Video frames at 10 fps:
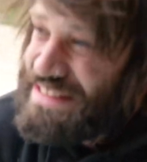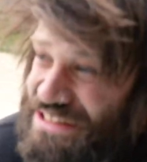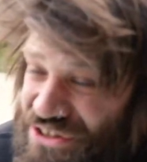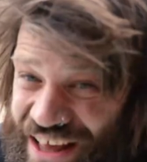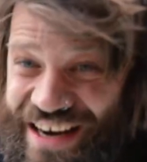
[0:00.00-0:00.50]

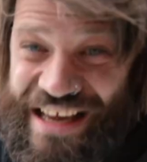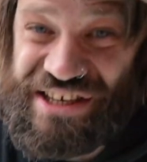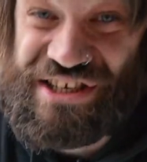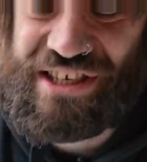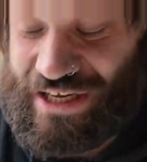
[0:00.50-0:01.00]
So that,
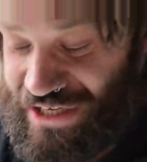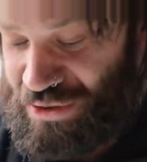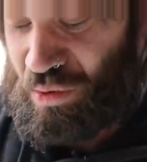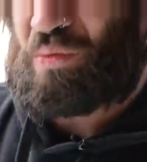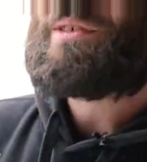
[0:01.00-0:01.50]
ladies and gents,
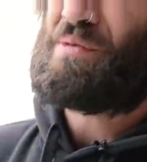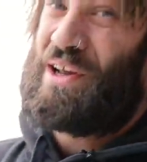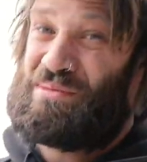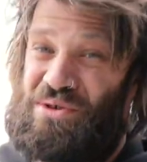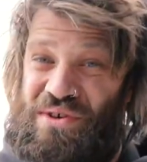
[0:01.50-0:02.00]
is what we've been
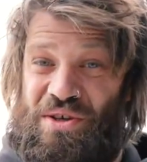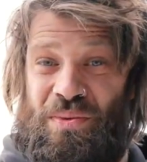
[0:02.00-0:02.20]
up to this